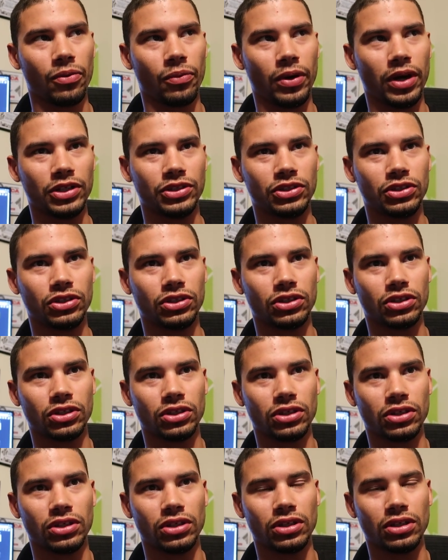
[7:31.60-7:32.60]
which
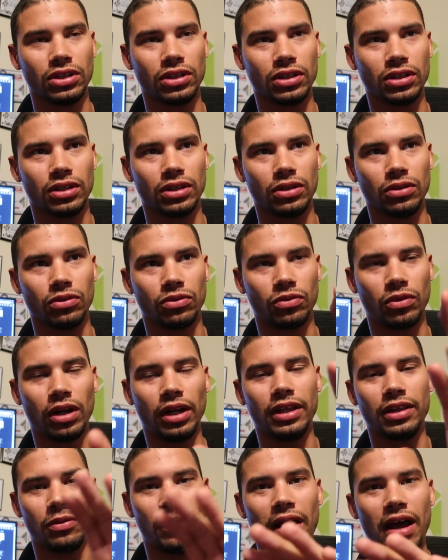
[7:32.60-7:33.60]

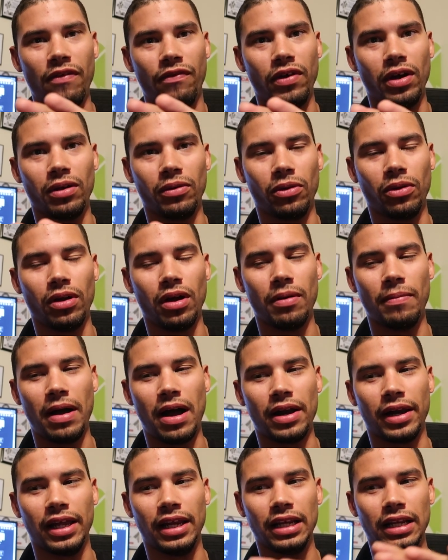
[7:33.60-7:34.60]
really the way I feel
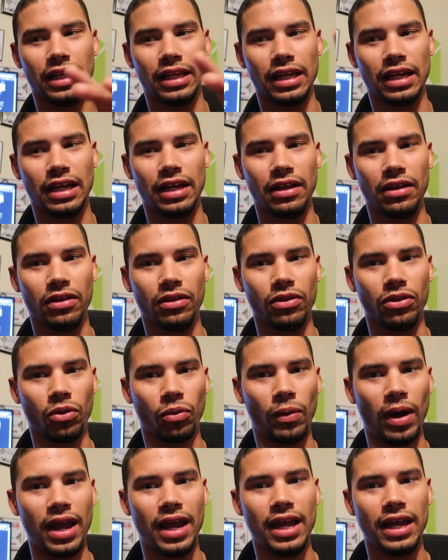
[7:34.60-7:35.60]
about it, the
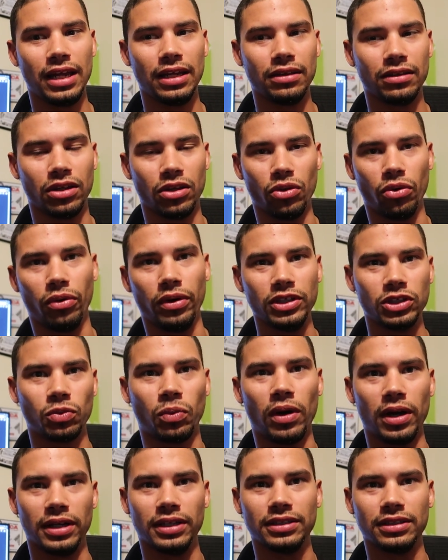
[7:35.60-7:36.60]
way the noise
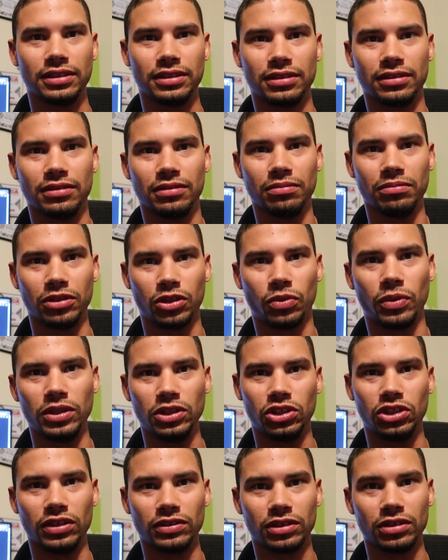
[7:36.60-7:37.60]
was
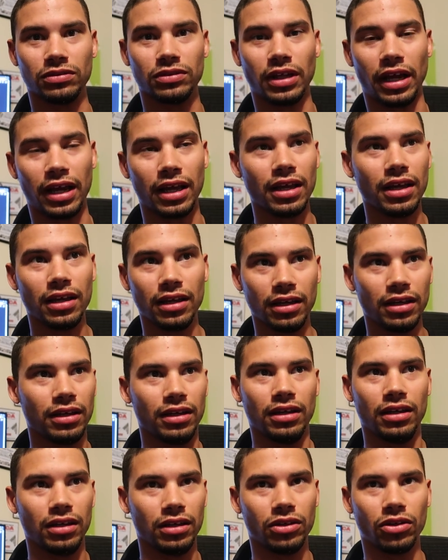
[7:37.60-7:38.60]
between shifts, it was like
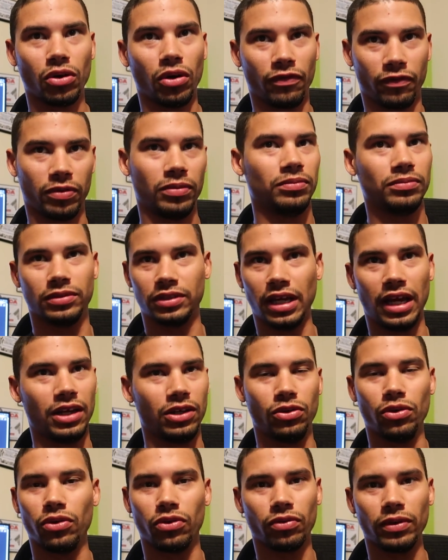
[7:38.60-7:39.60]
you're going from
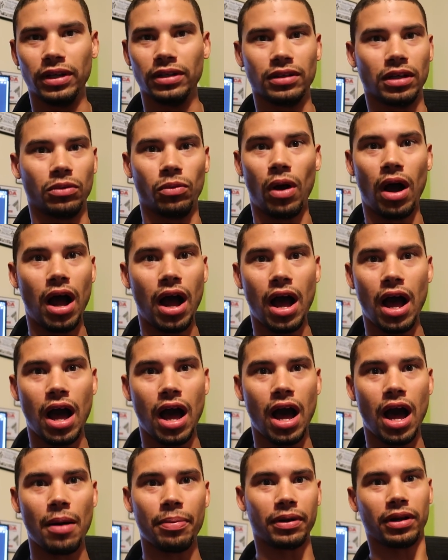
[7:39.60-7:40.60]
say 2 to 3, like
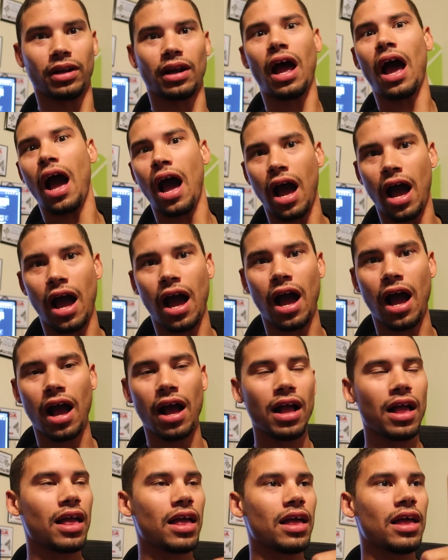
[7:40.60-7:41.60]

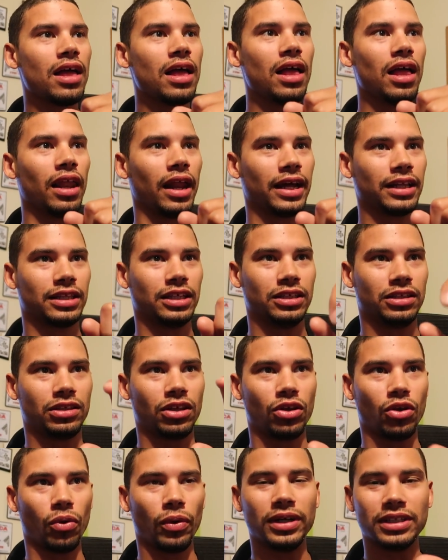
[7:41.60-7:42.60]
wah-brah. Like
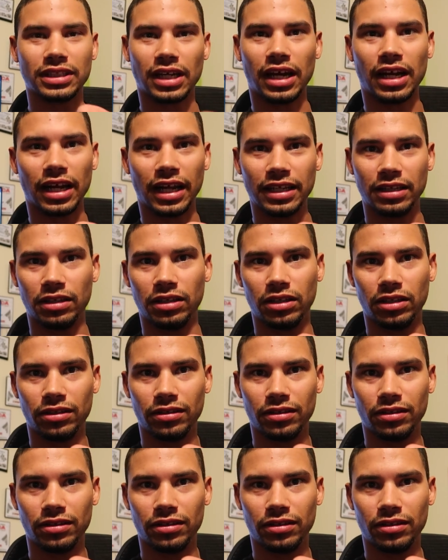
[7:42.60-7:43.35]
the noise kind of like